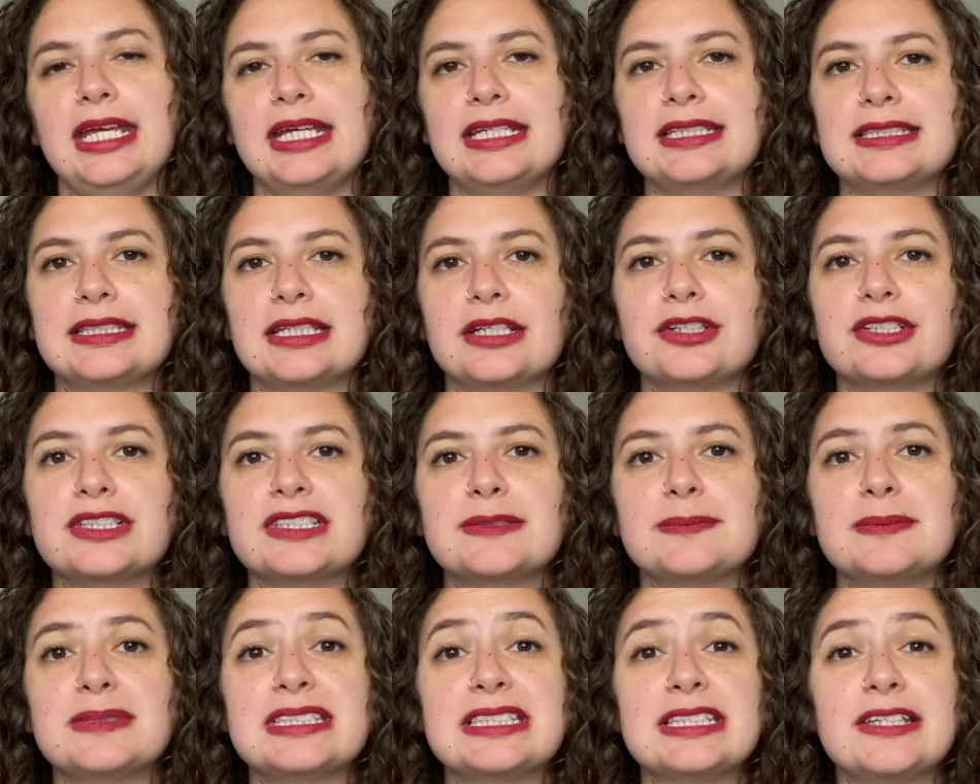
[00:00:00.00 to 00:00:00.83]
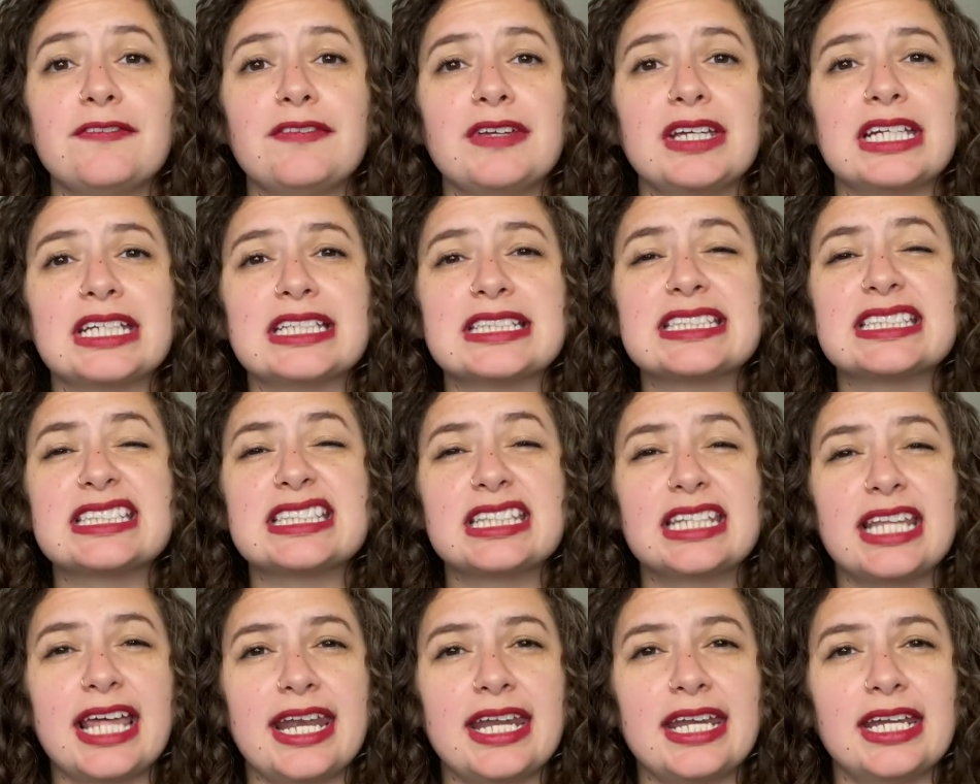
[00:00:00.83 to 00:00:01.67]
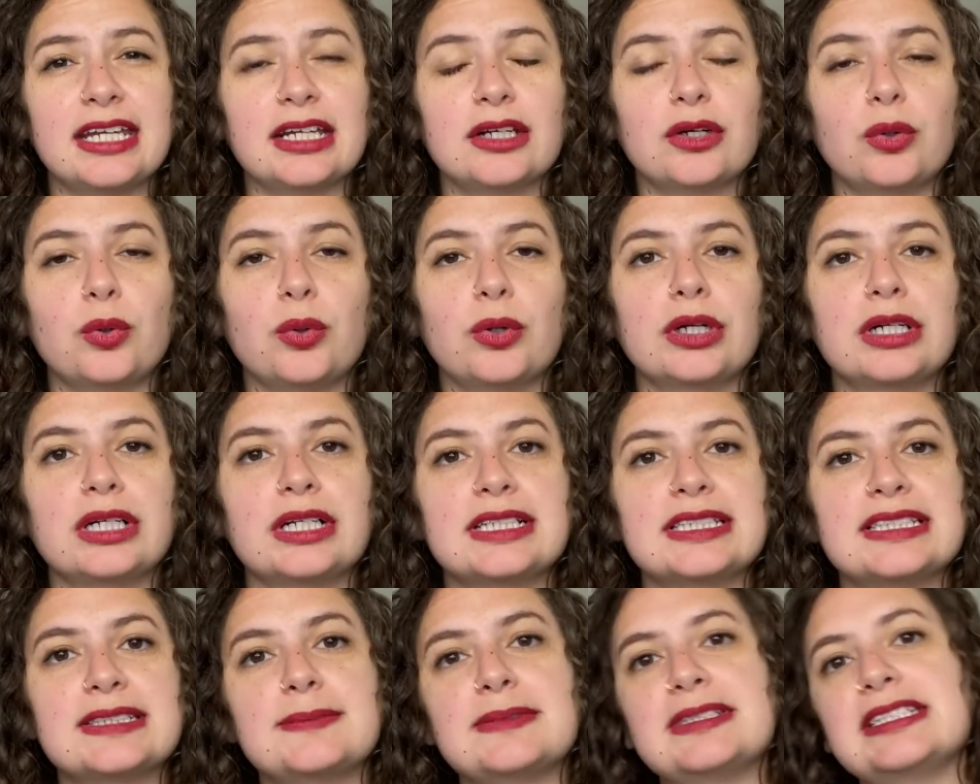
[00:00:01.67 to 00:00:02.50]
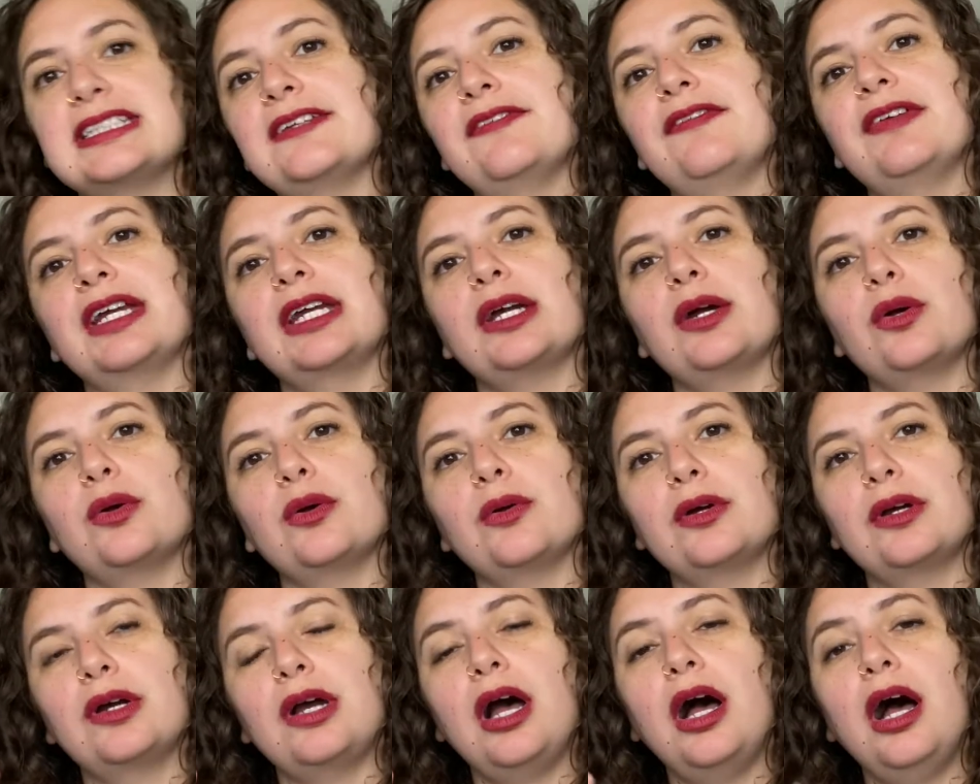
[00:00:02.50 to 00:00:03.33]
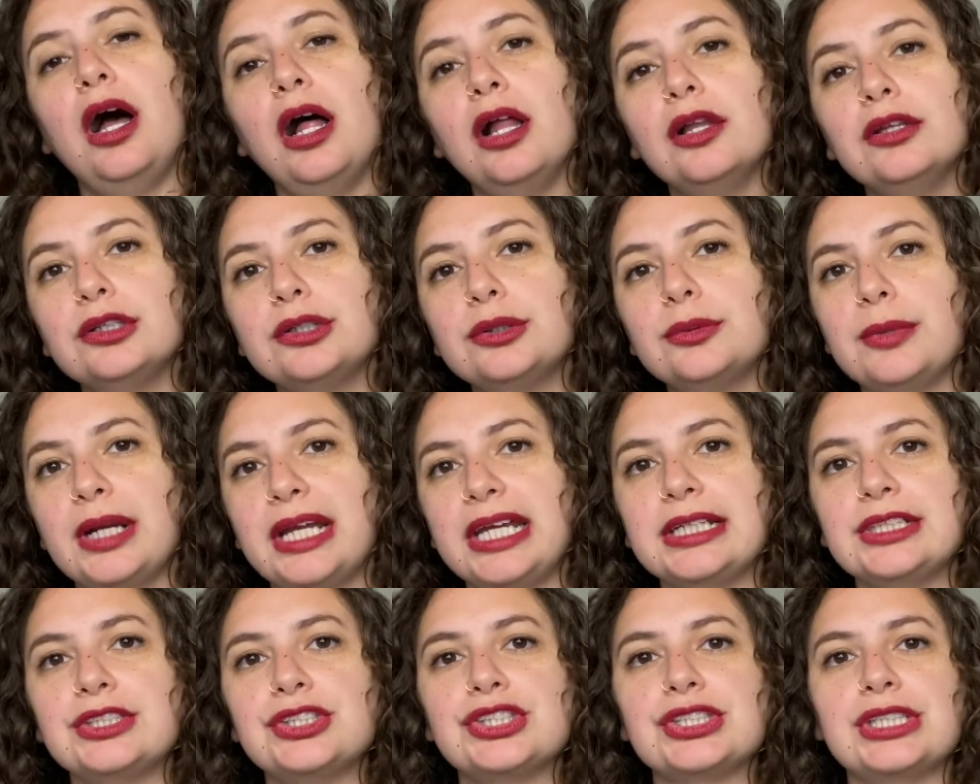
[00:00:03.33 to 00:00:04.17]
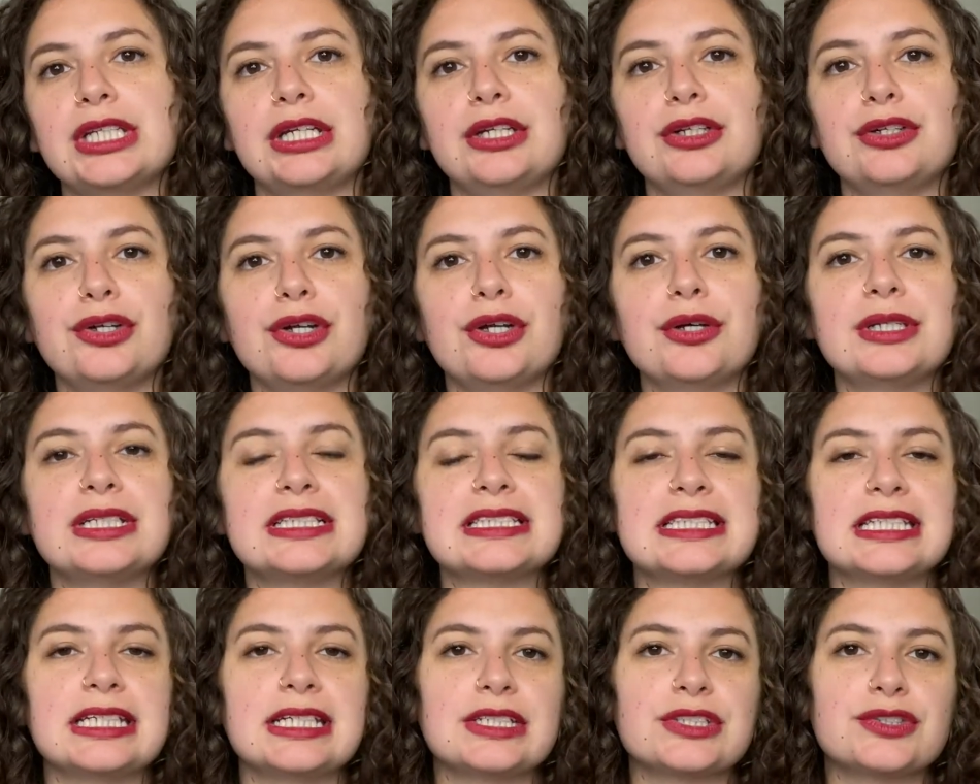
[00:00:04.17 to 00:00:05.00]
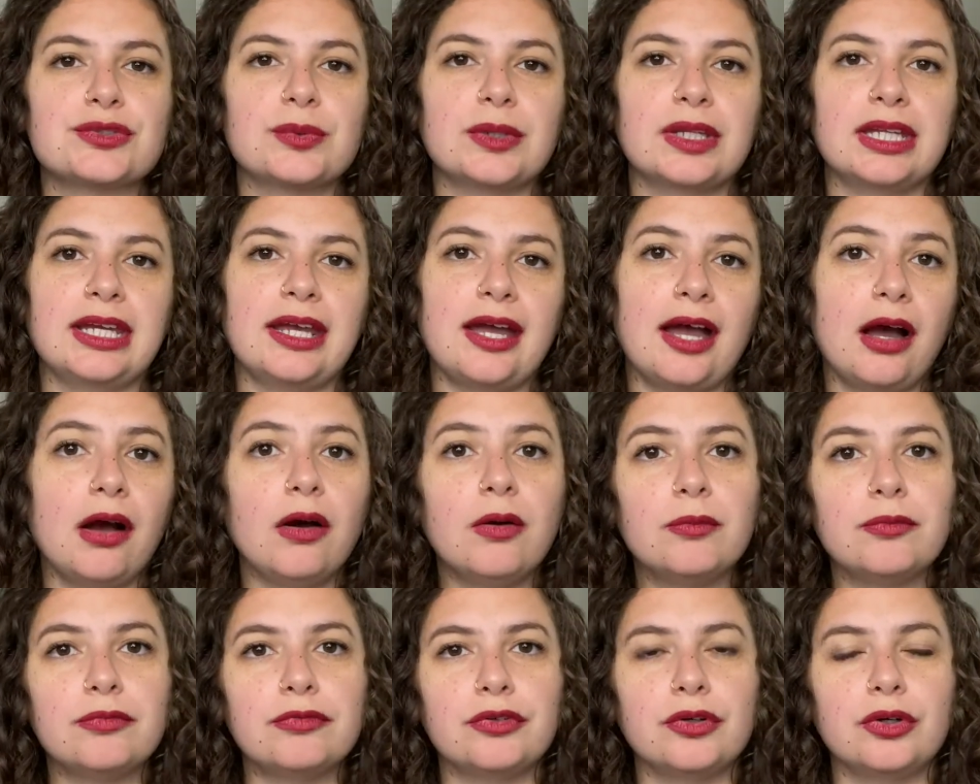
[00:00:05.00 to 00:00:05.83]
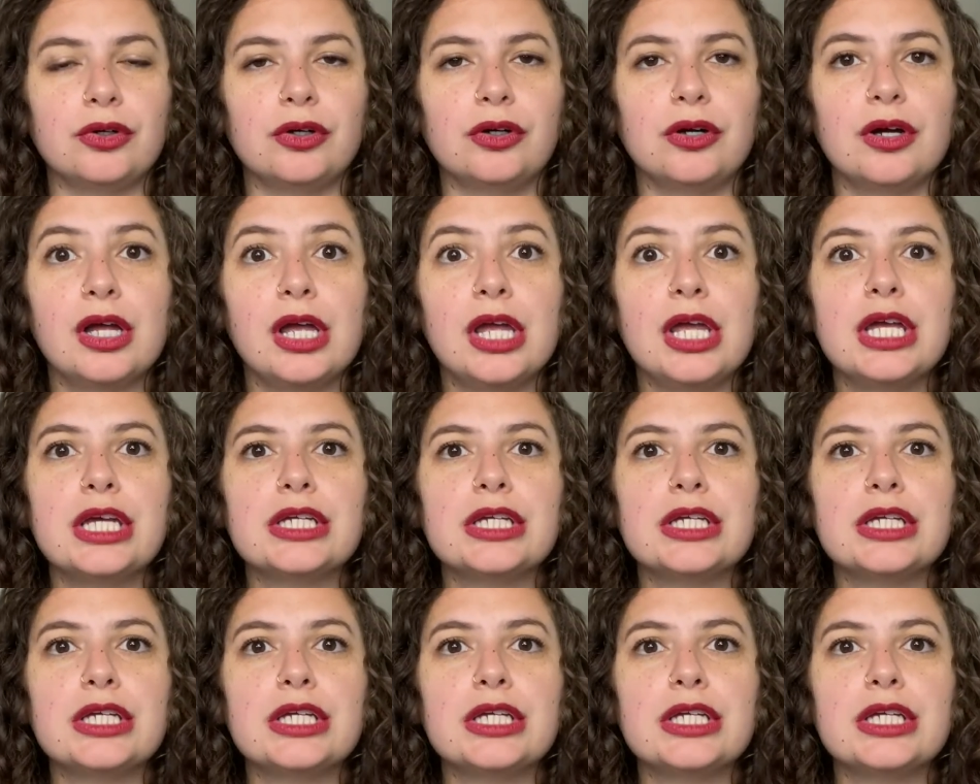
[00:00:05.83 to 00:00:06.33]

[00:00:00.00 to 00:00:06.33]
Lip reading: Is there a specific aesthetic or a specific color range that you're noticing is really helpful?